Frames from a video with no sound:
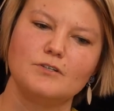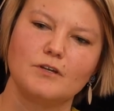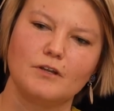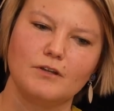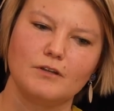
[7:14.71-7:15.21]

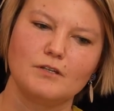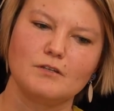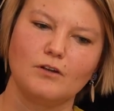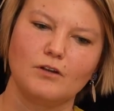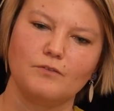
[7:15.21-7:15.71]
So I think
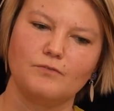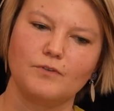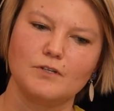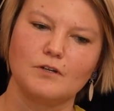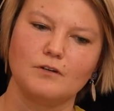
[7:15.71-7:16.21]
there's a lot
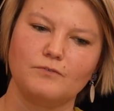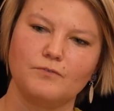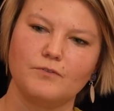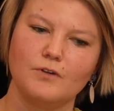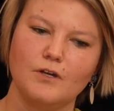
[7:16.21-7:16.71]

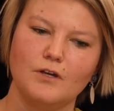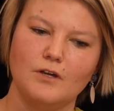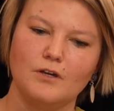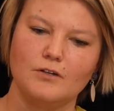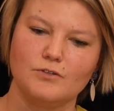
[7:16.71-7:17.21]
of
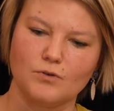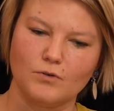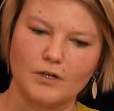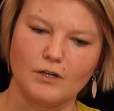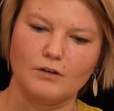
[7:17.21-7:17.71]

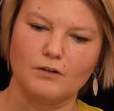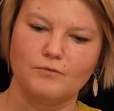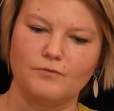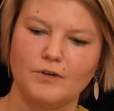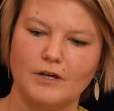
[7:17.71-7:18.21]
talk and a
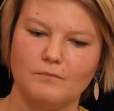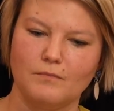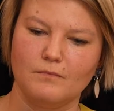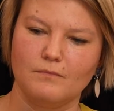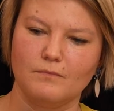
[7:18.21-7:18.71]

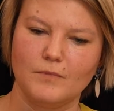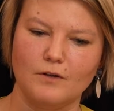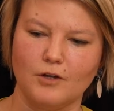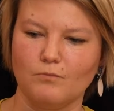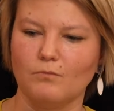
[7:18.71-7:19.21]

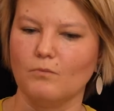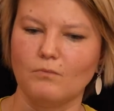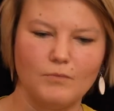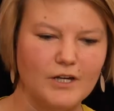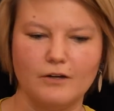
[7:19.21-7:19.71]
lot
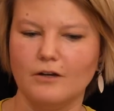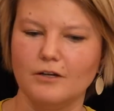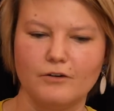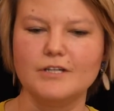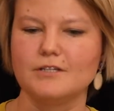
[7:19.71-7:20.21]

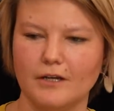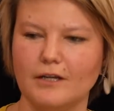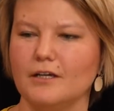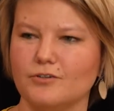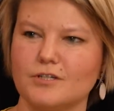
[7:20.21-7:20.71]

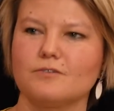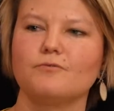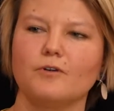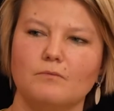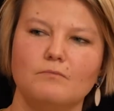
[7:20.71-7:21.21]
increasingly interest
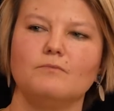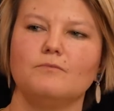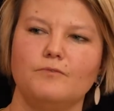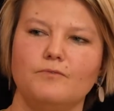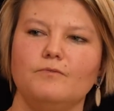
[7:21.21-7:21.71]

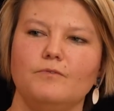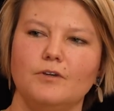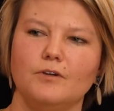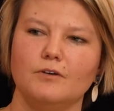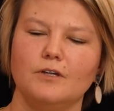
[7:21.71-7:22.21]
from
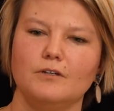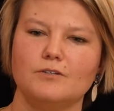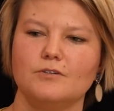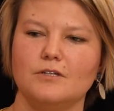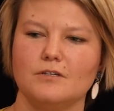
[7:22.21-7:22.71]

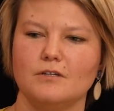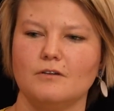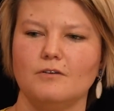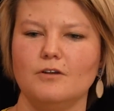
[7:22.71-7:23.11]
industries and